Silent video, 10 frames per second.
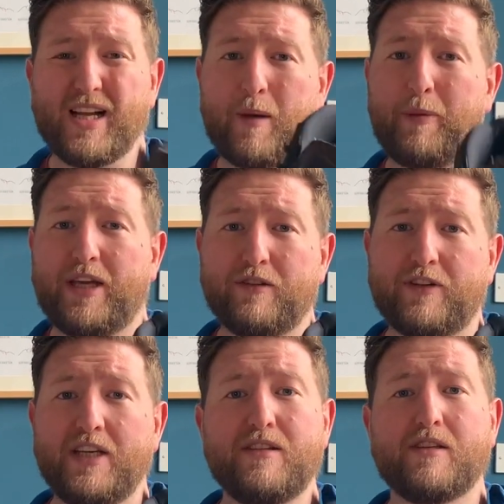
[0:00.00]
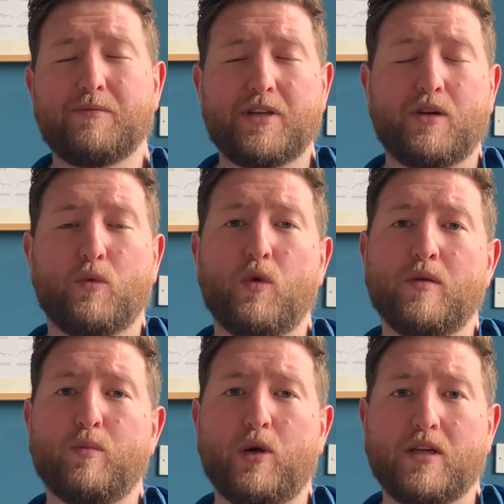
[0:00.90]
A pair of these comes in at
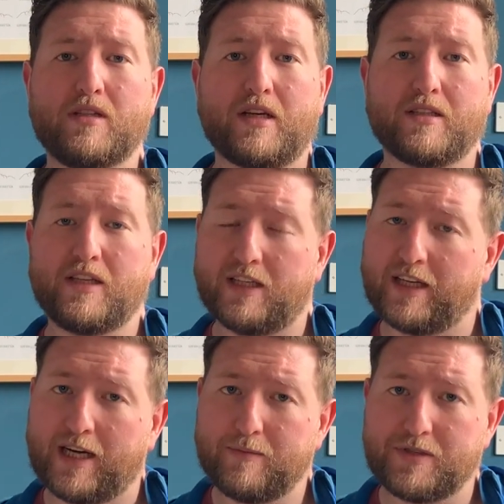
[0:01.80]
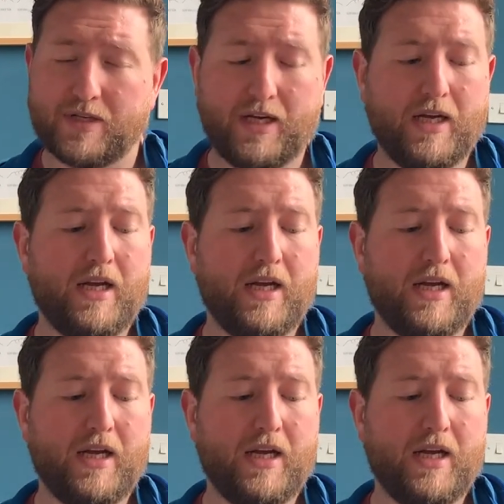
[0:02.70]
1.6 kilograms,